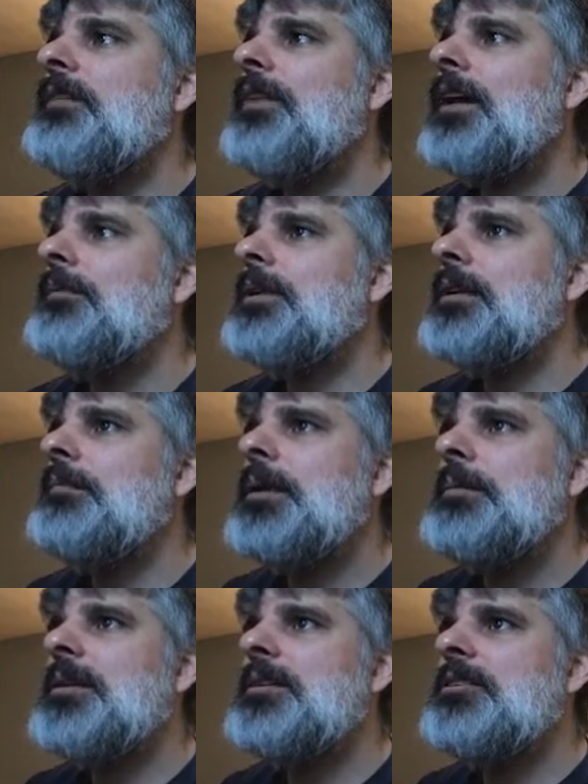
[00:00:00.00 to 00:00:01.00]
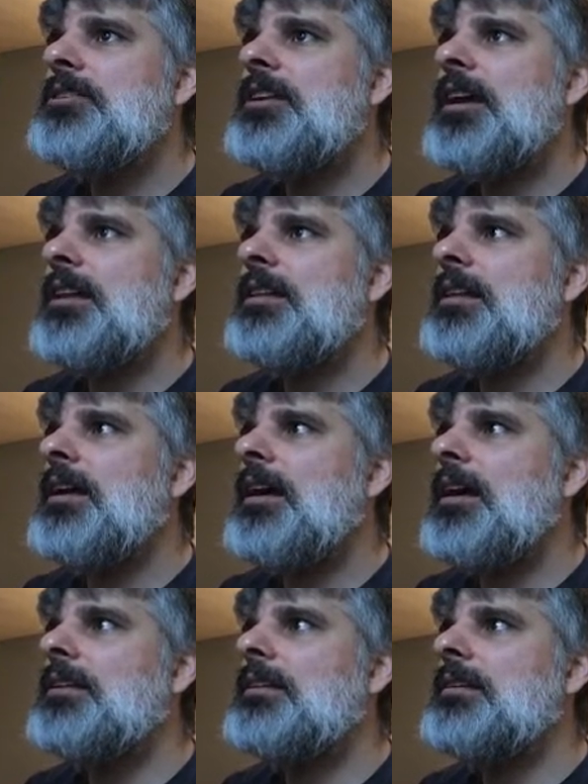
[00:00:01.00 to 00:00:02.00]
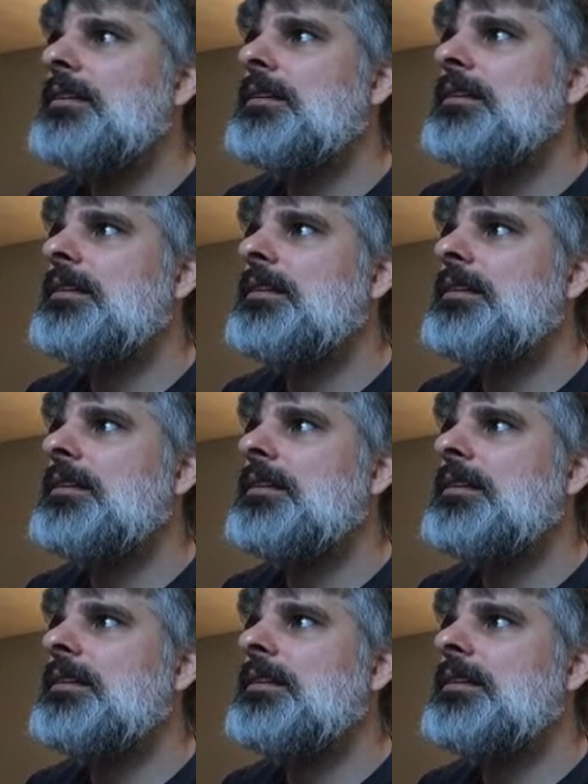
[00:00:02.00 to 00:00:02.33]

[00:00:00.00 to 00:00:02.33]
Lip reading: In fact, we can maybe check that.